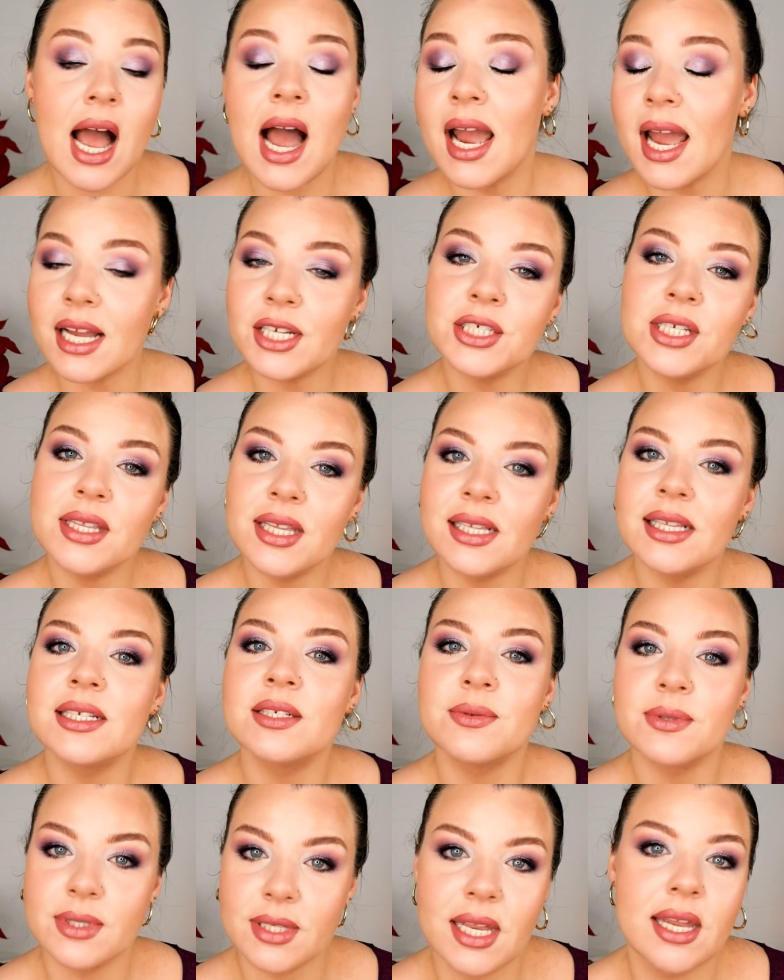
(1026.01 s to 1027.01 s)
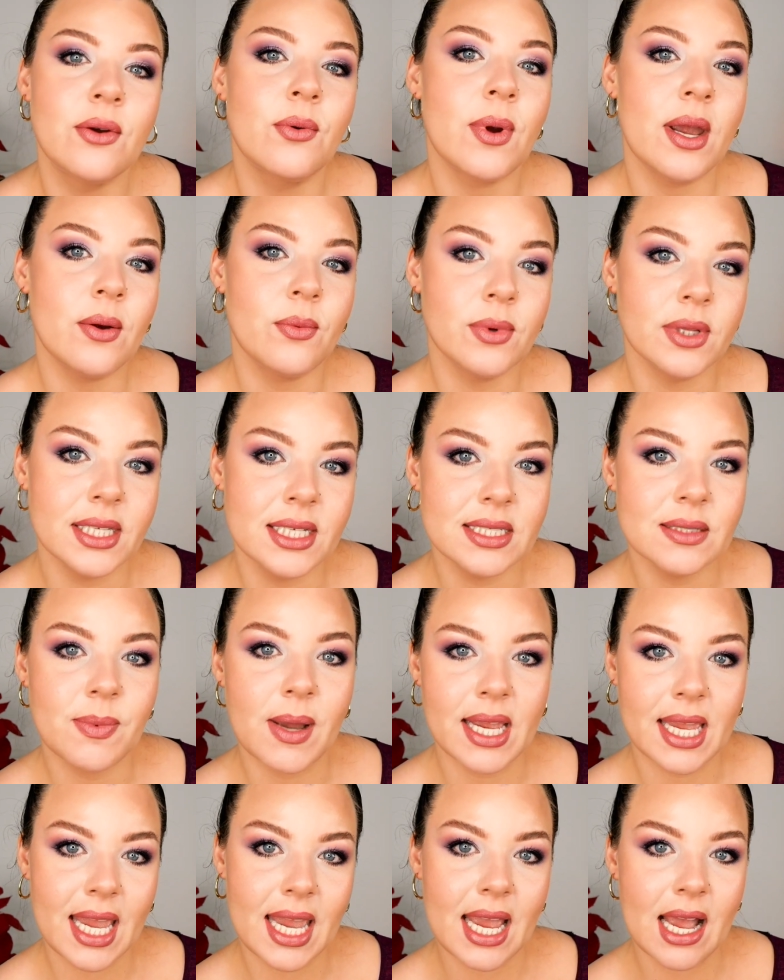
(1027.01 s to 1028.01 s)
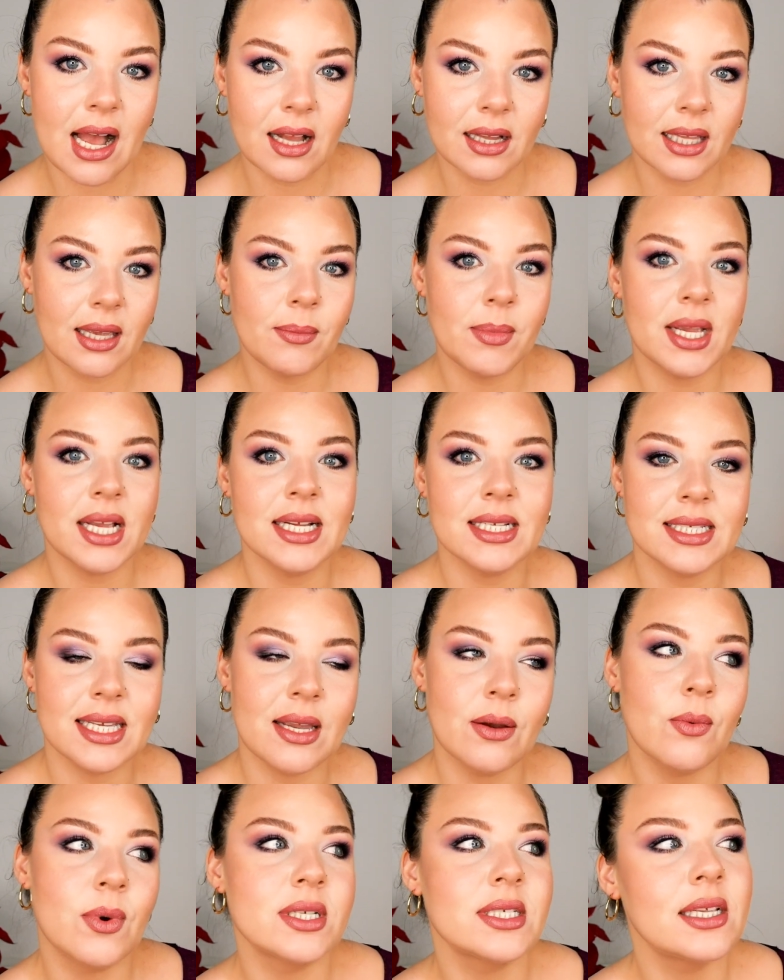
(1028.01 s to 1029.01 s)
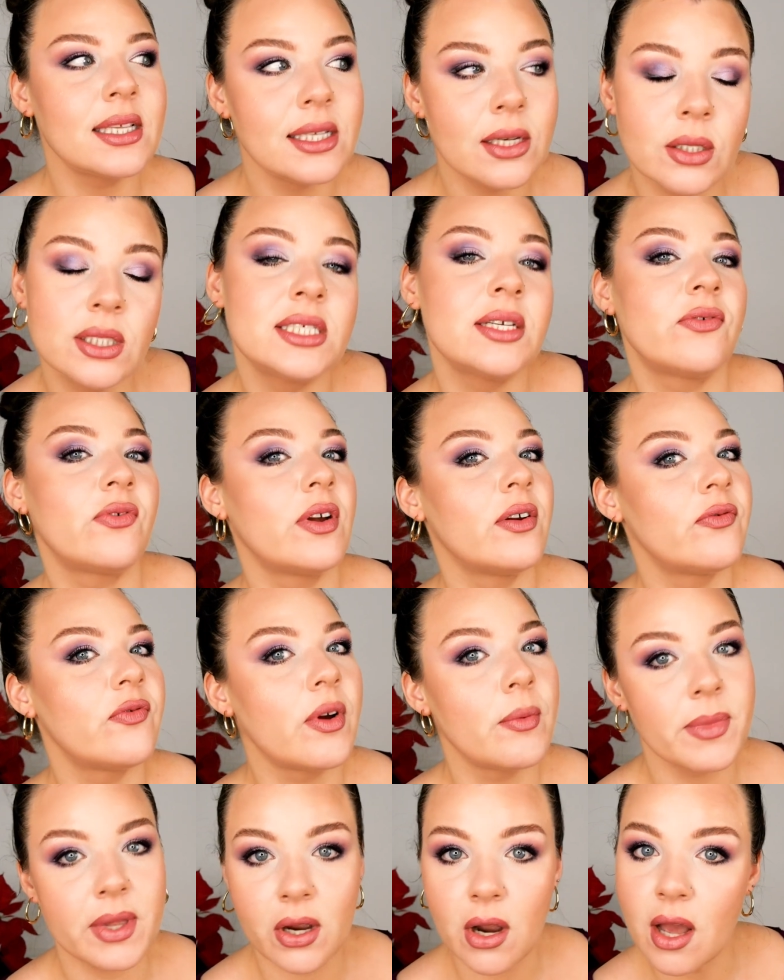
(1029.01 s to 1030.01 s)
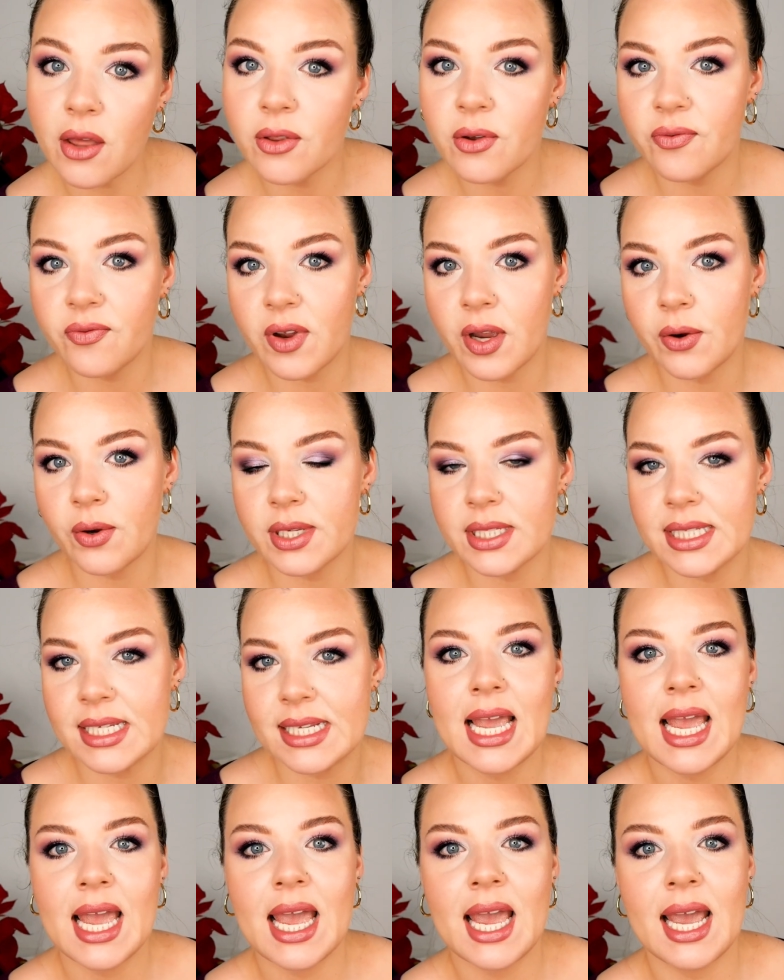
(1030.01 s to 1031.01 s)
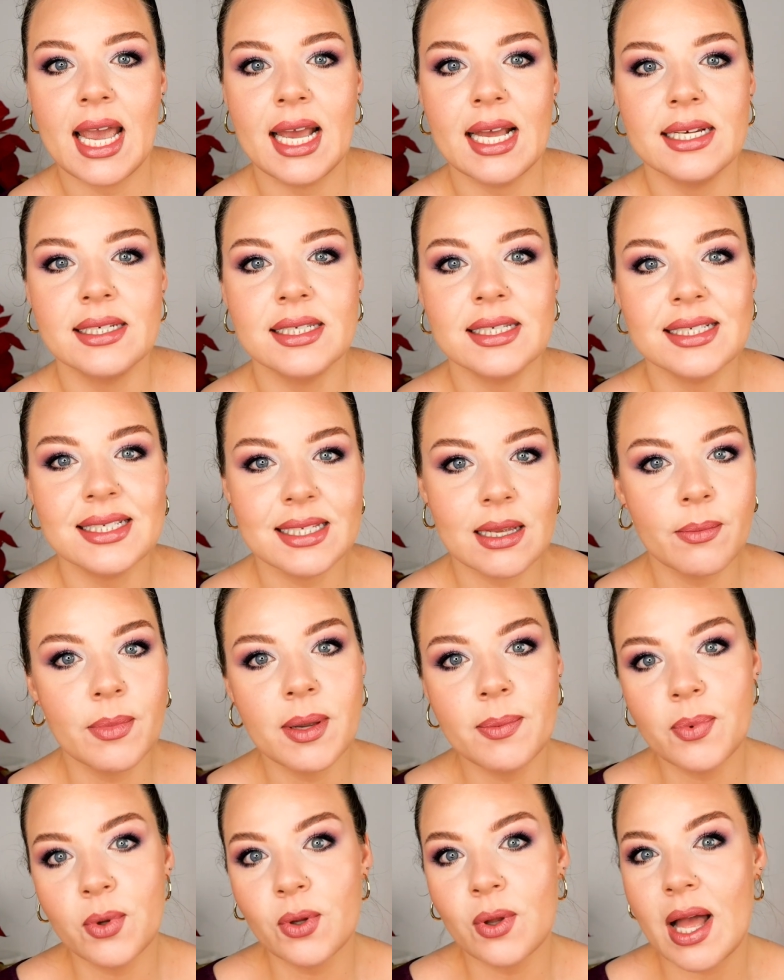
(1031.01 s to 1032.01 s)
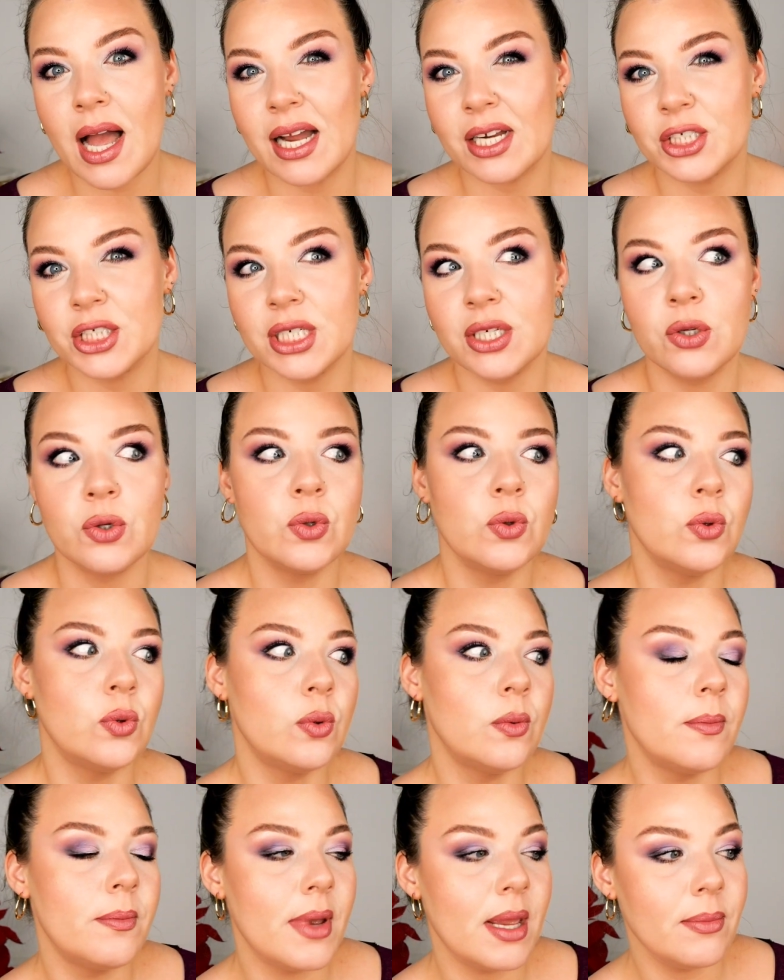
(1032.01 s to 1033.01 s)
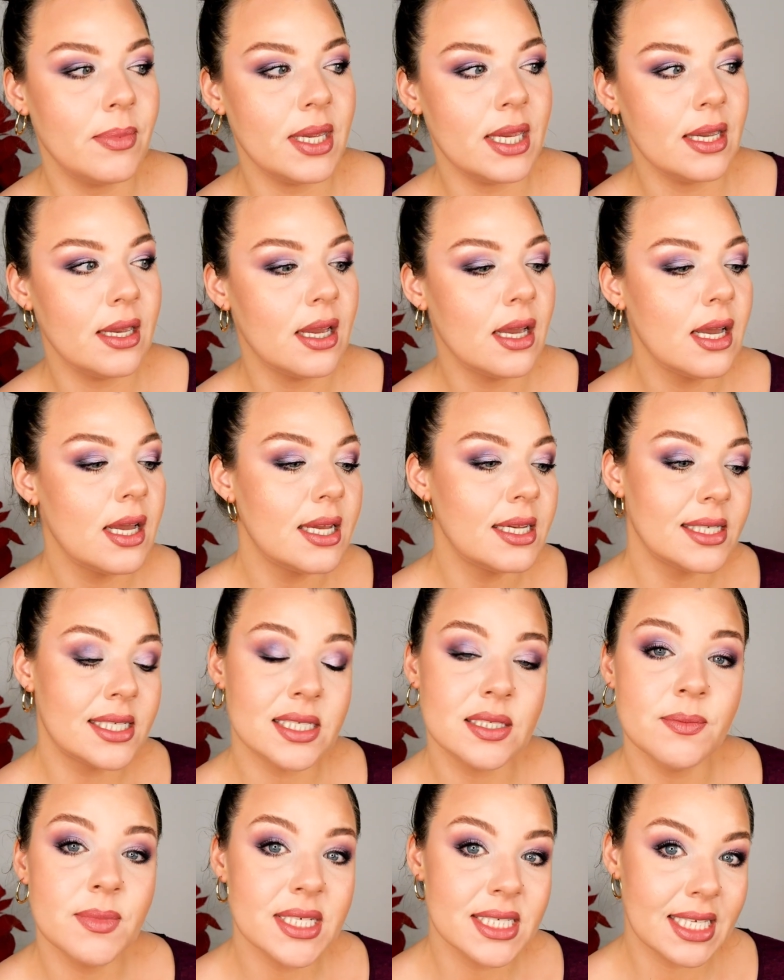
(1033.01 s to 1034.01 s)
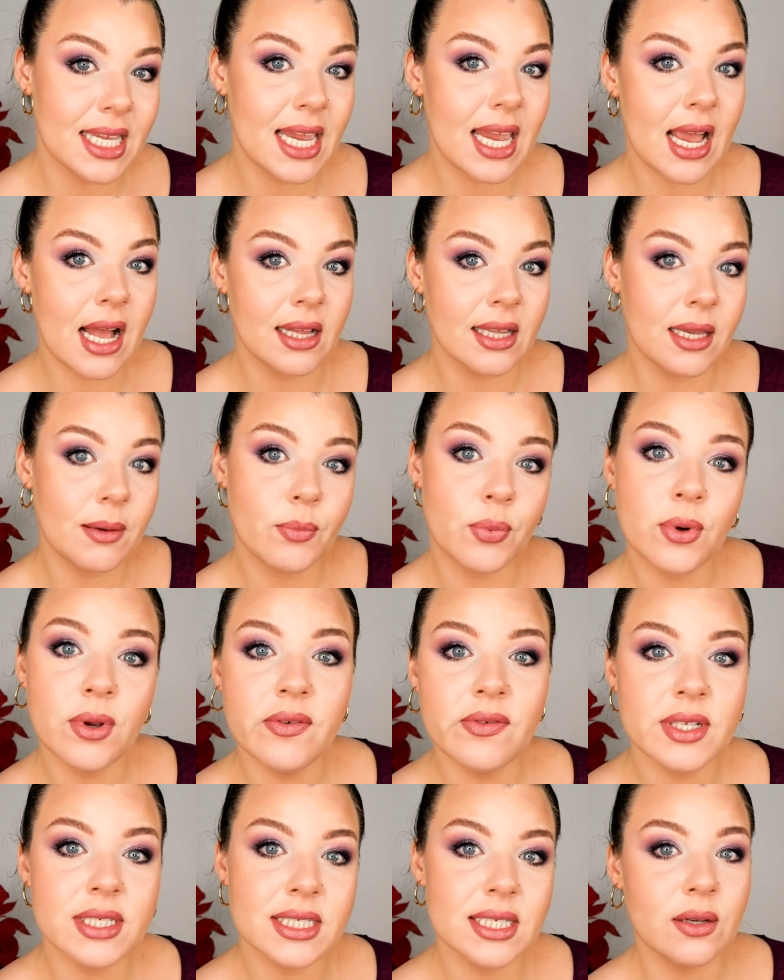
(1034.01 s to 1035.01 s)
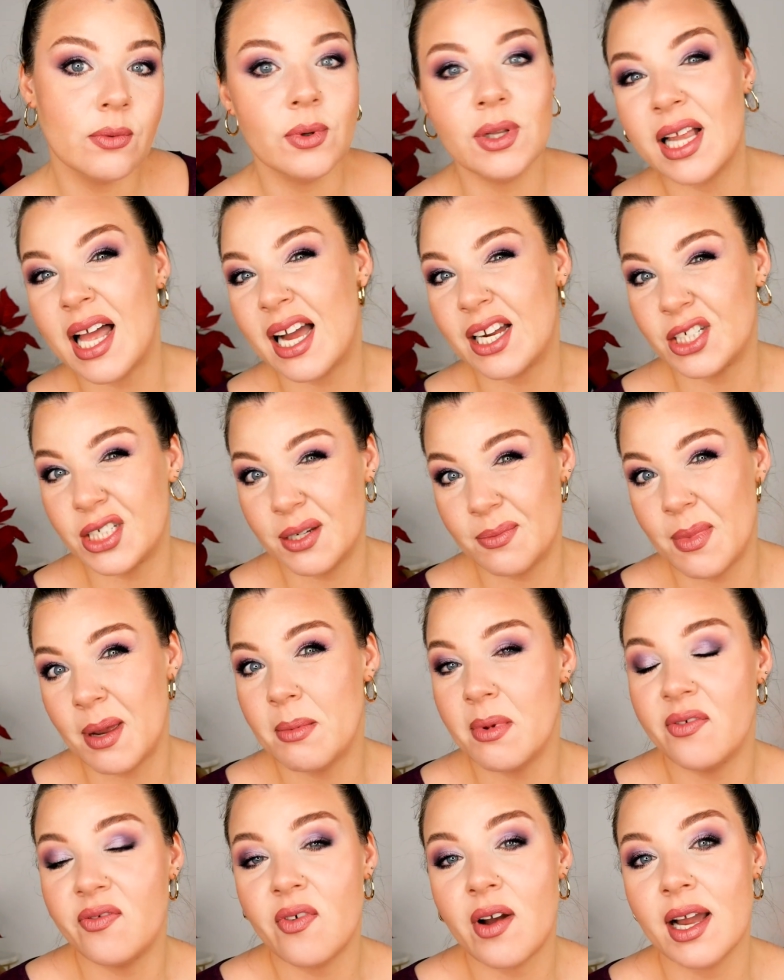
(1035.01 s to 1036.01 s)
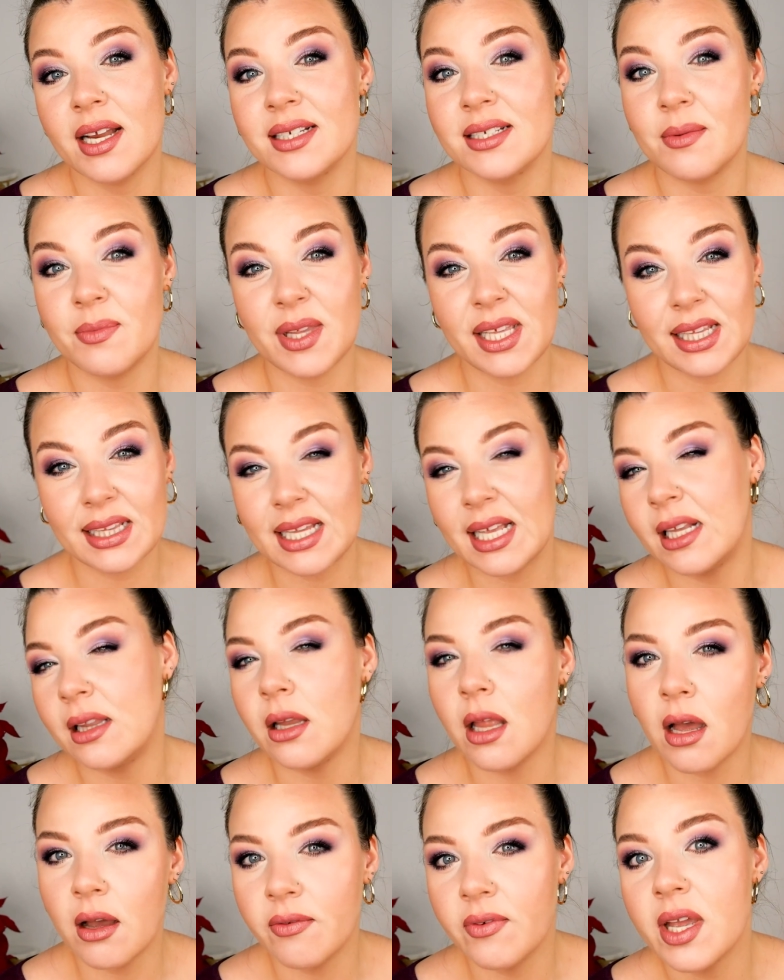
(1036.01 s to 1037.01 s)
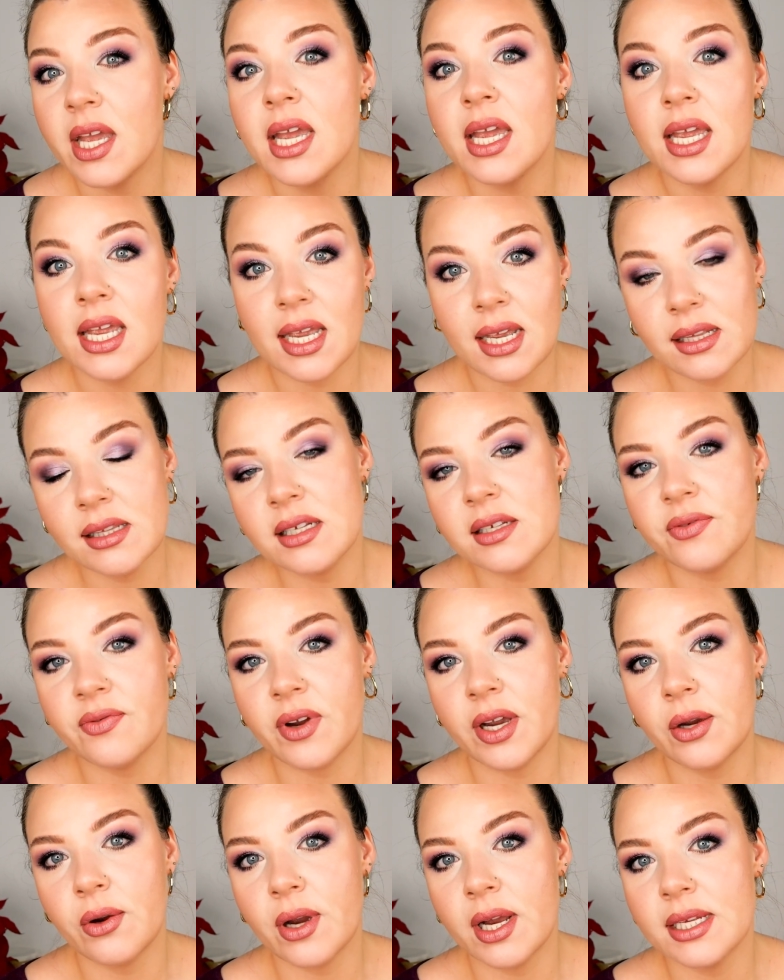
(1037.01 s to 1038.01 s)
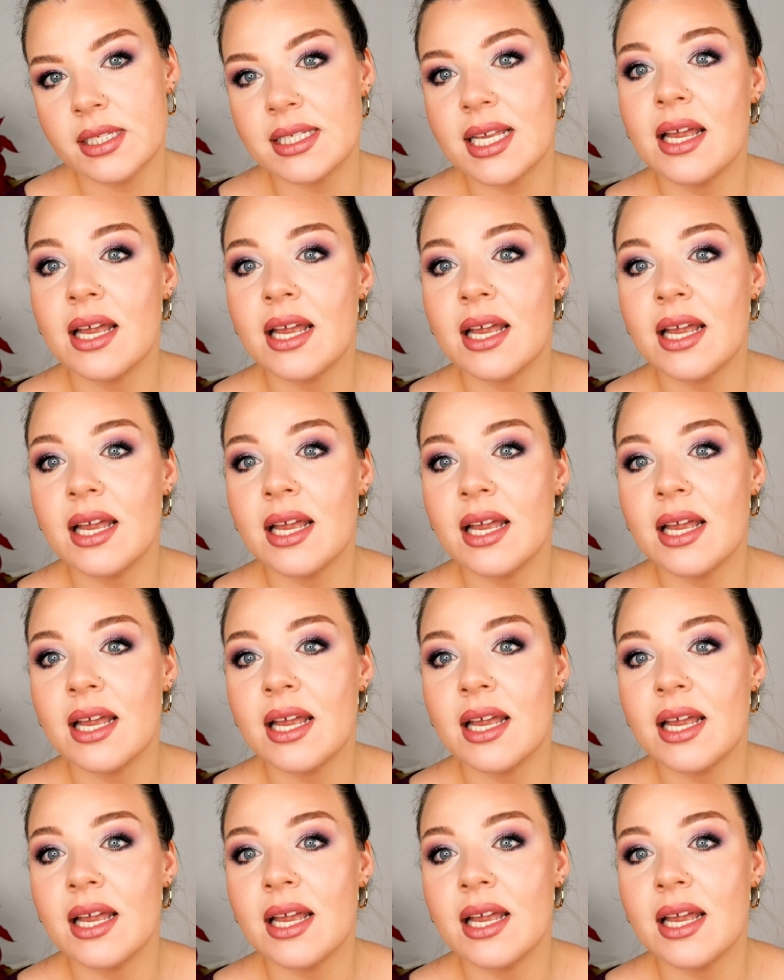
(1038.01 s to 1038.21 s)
I actually think this was a great release by KAYALI because it was a little different from their other fragrances, and some people actually who maybe dismissed KAYALI previously will actually maybe find something they love in this fragrance.